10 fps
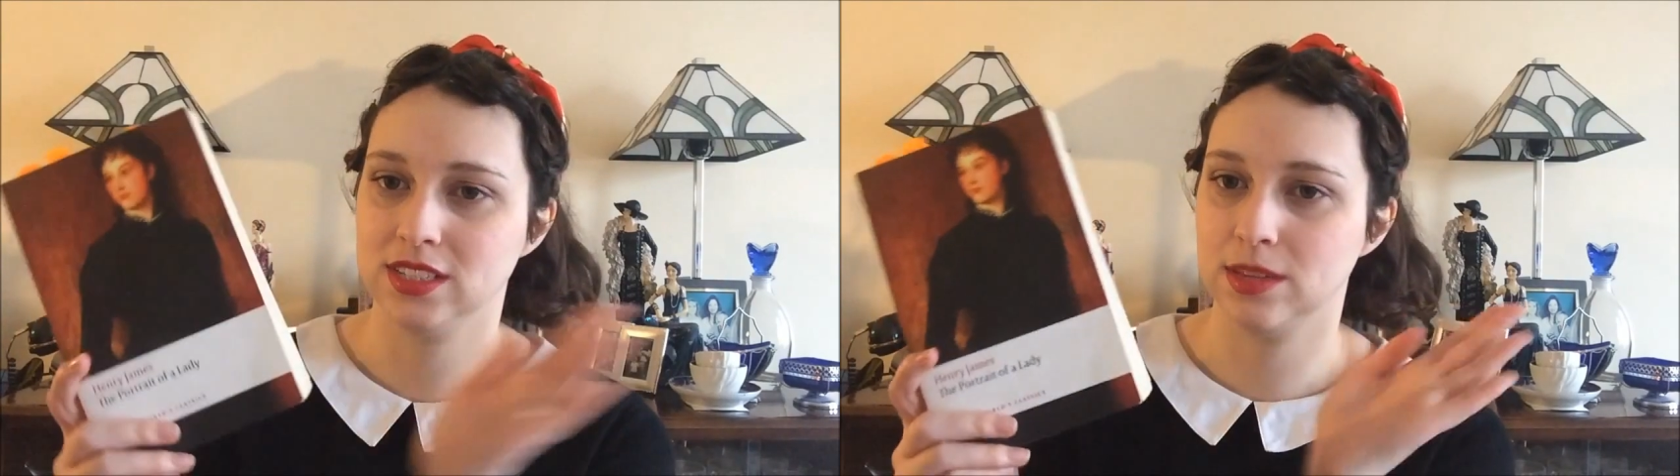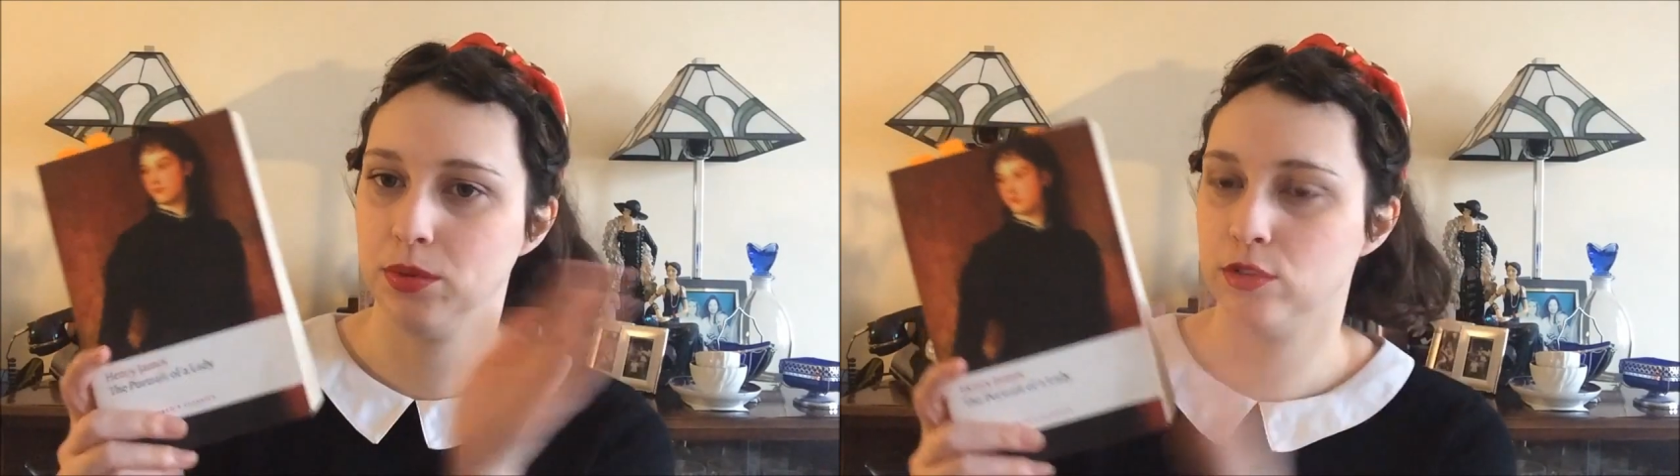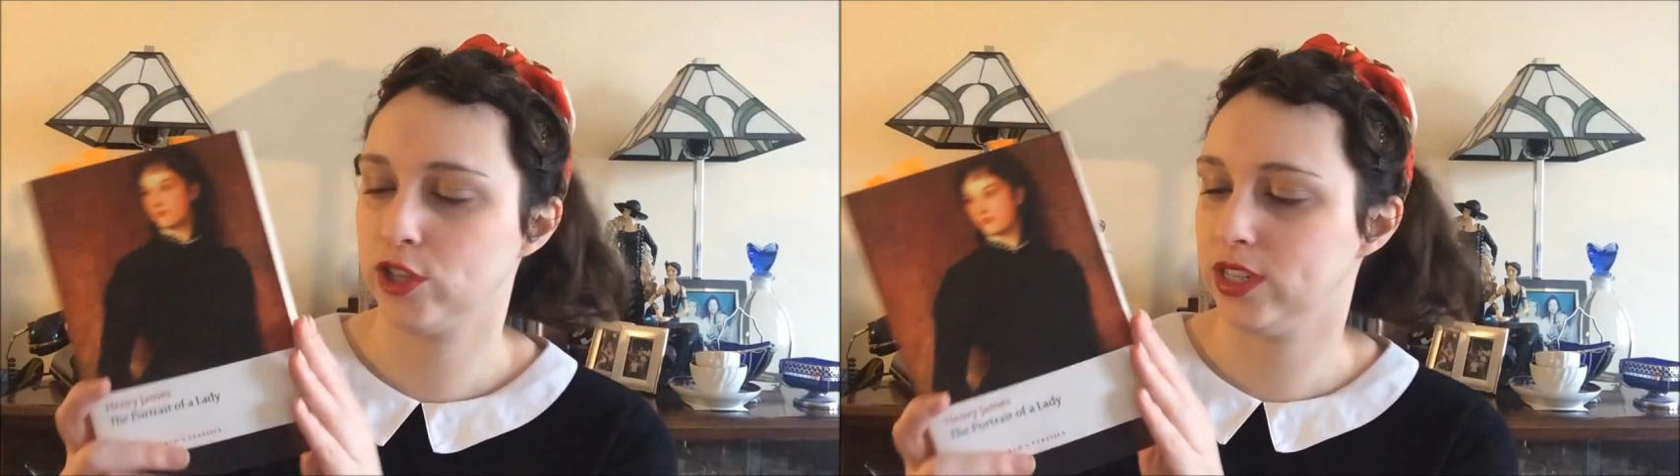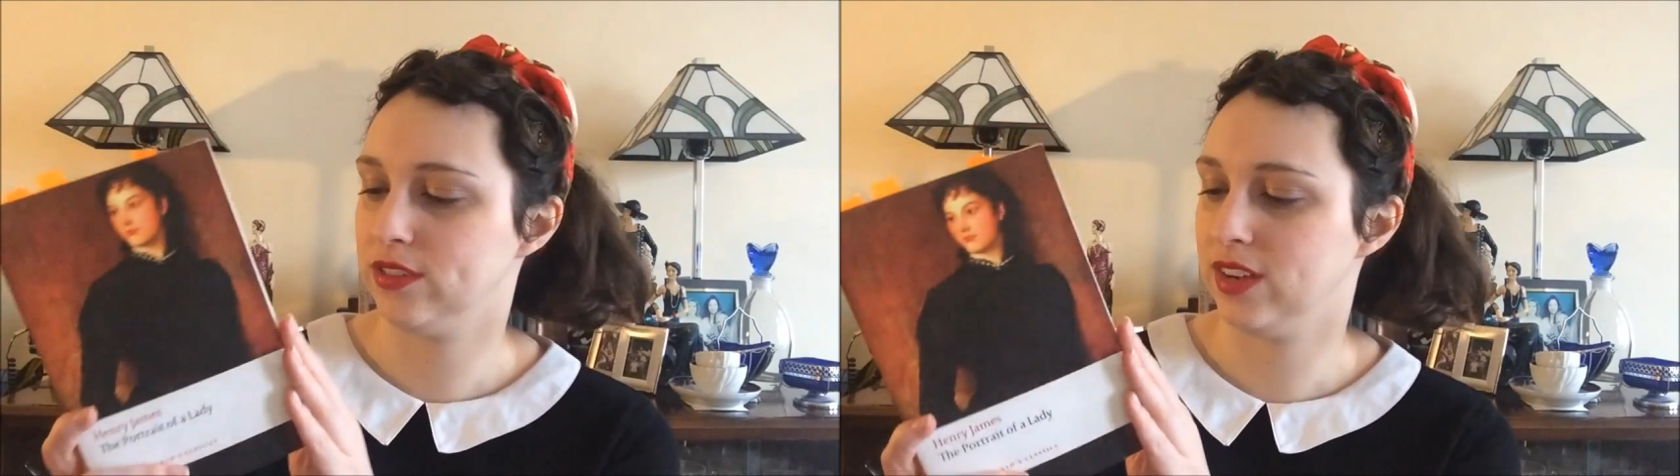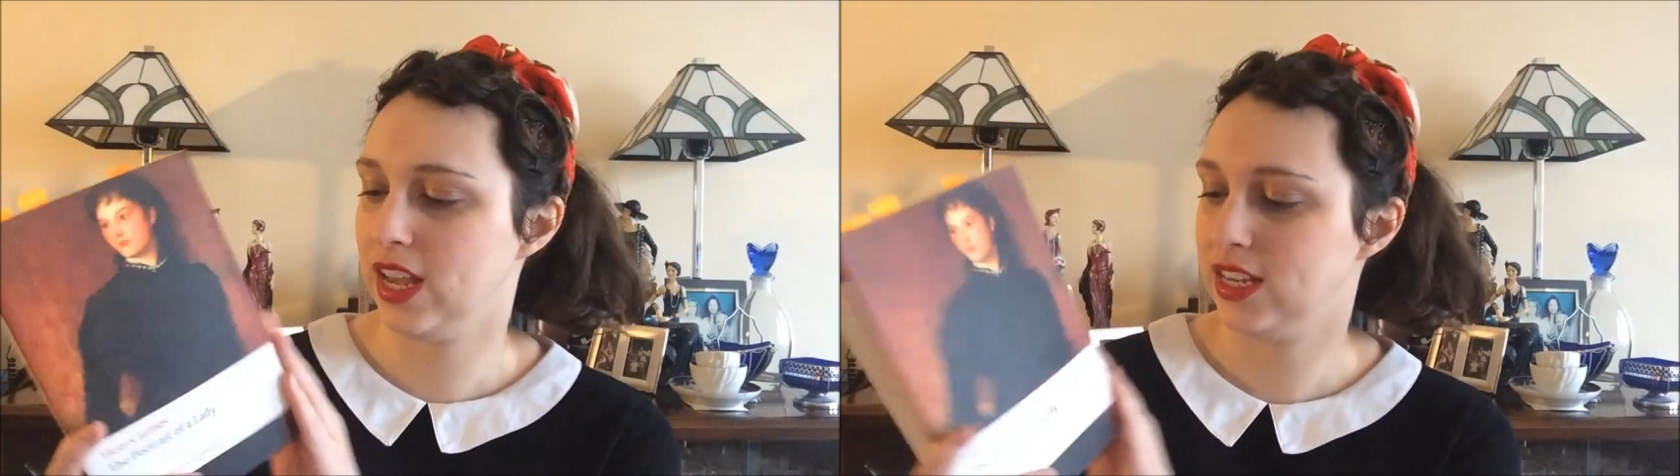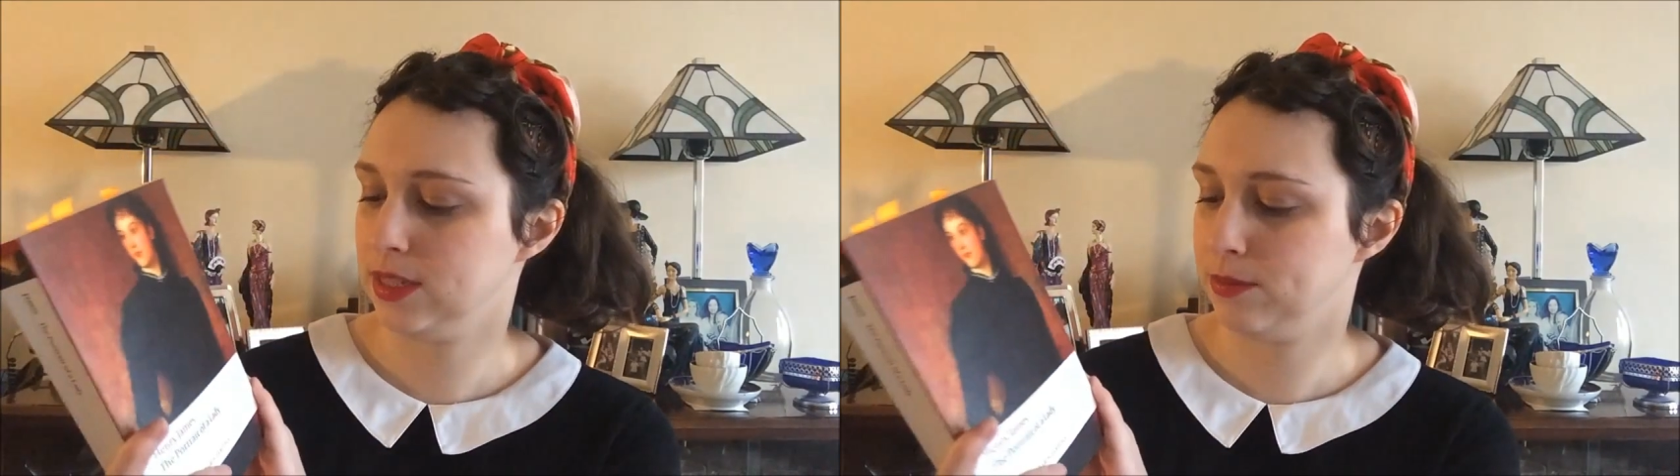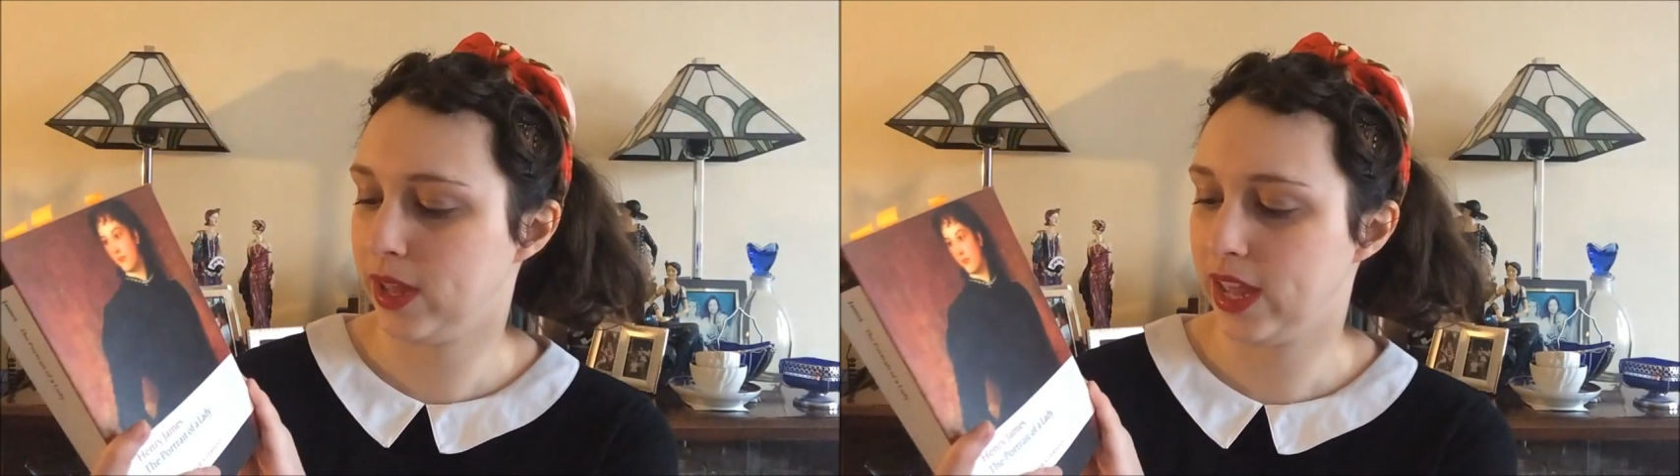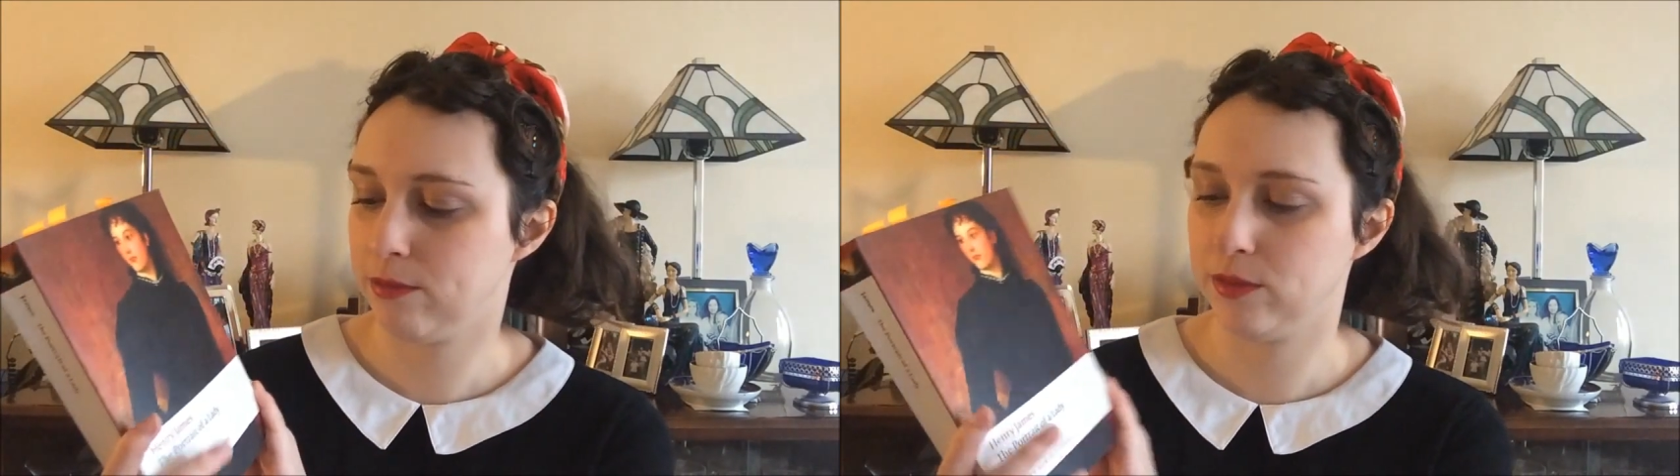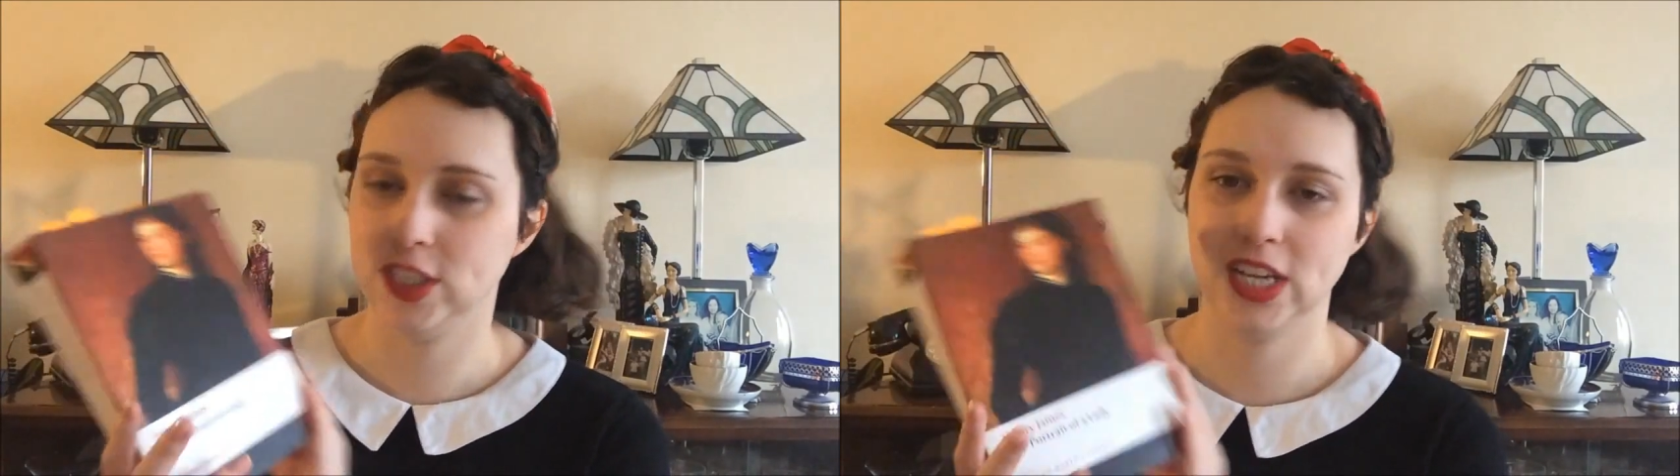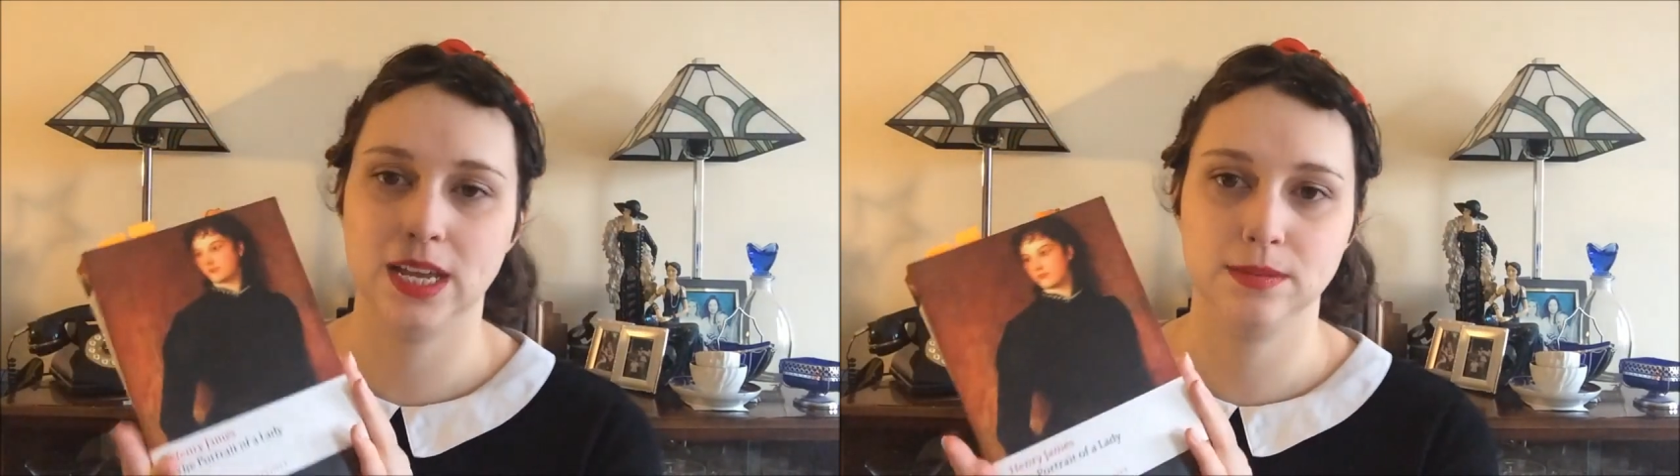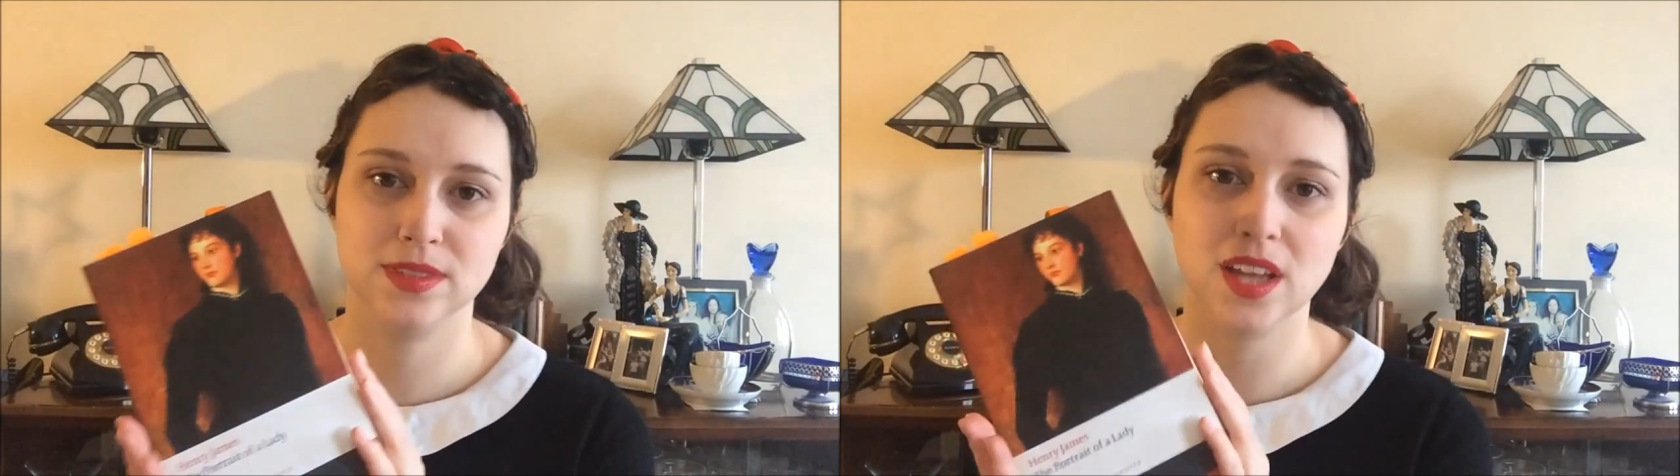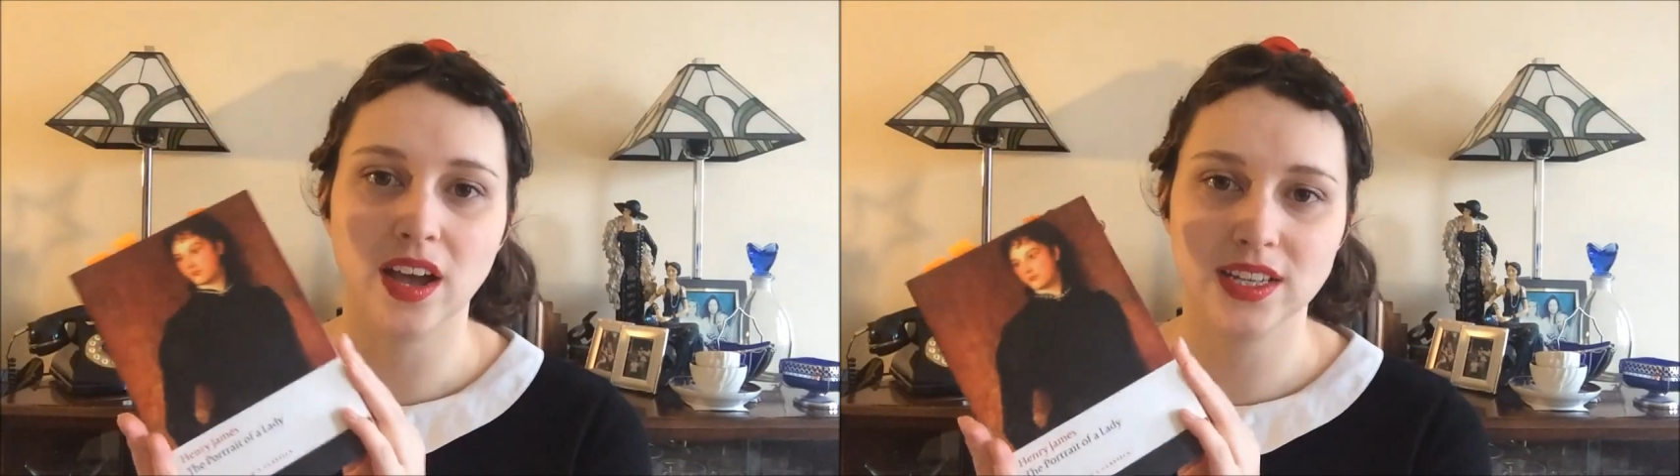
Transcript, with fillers: is The Portrait of a Lady by Henry James.